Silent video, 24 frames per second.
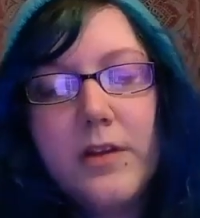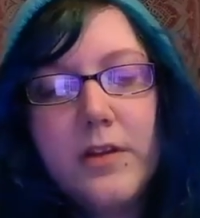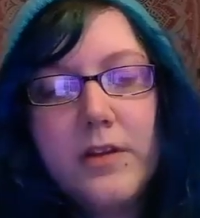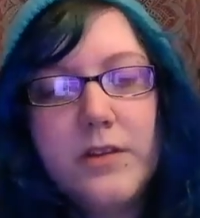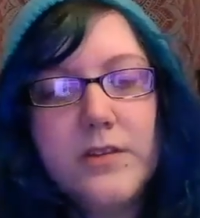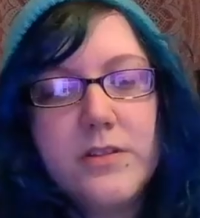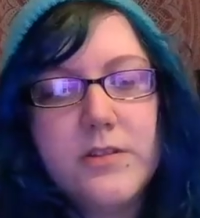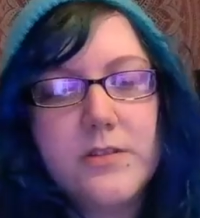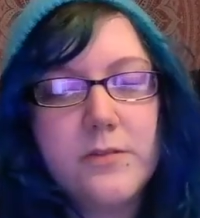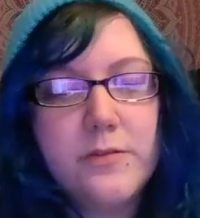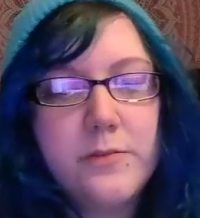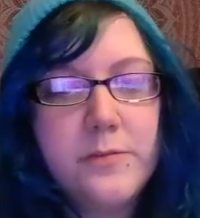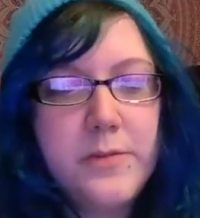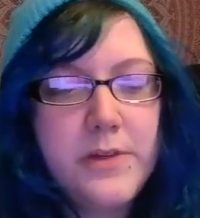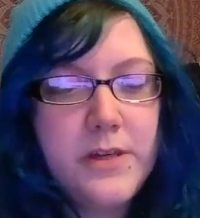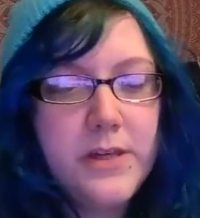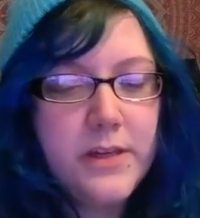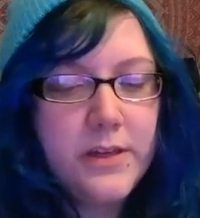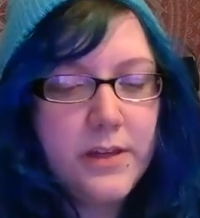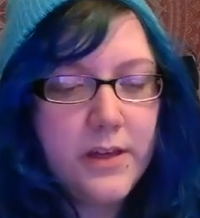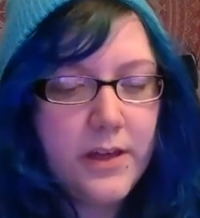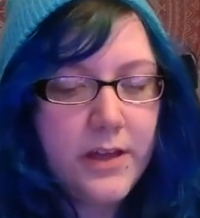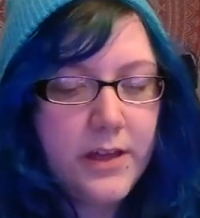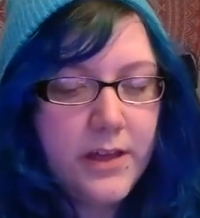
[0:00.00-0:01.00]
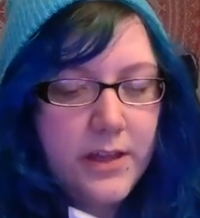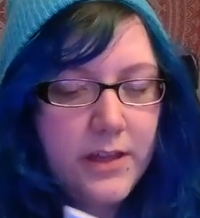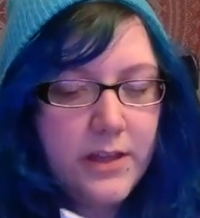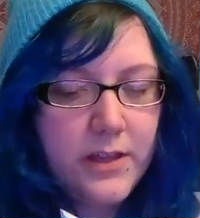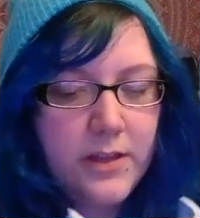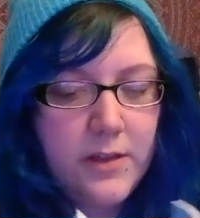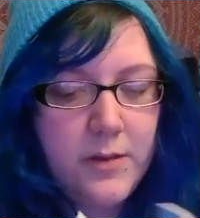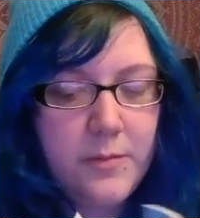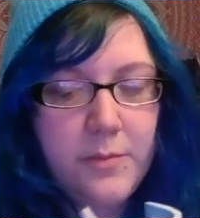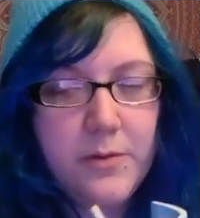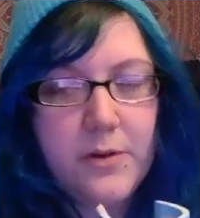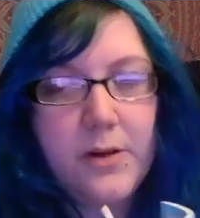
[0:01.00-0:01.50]
So with me,
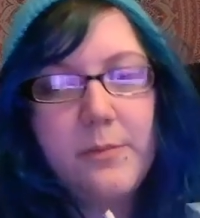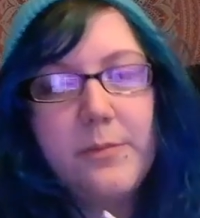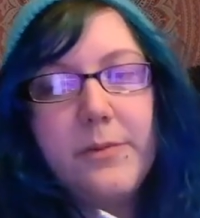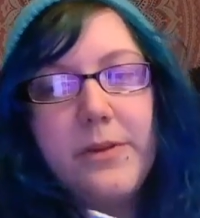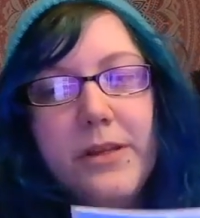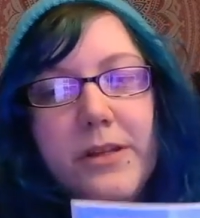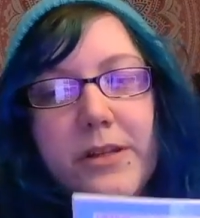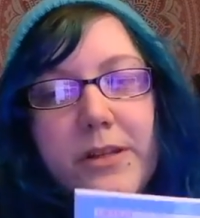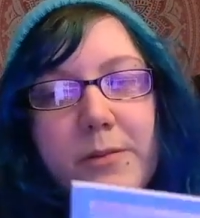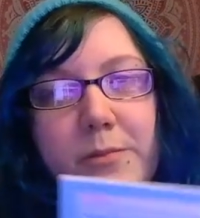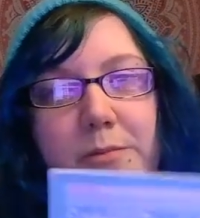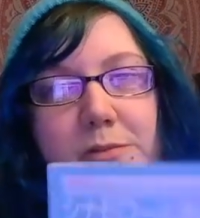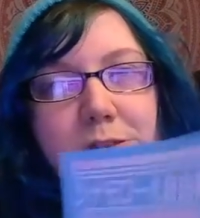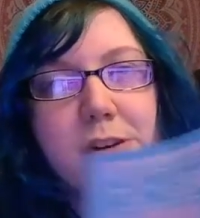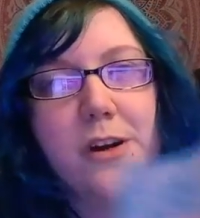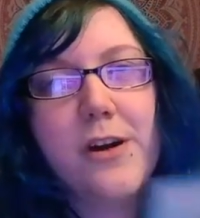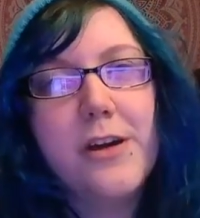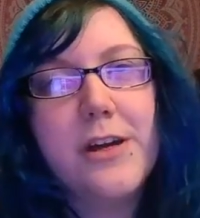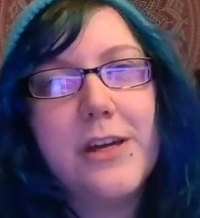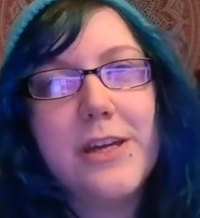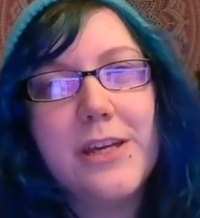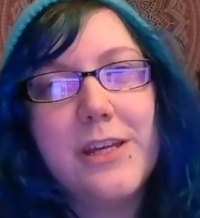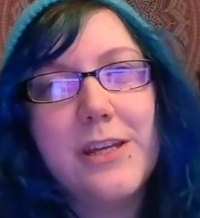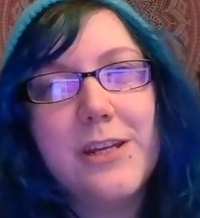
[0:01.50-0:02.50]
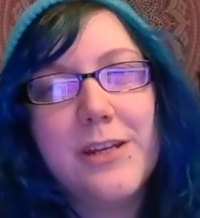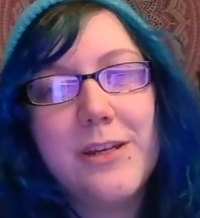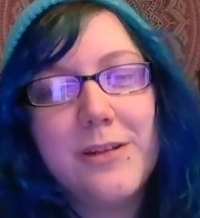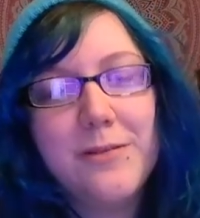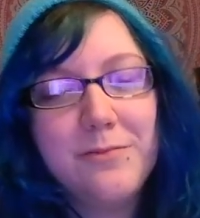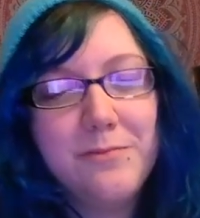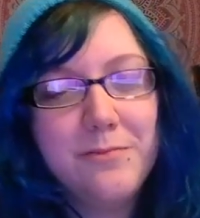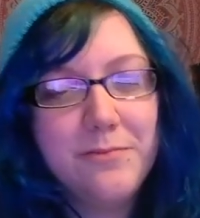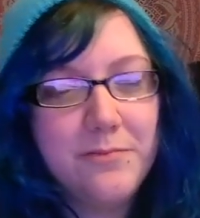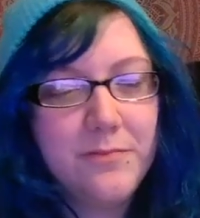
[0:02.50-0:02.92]
I'll probably end up drawing in it.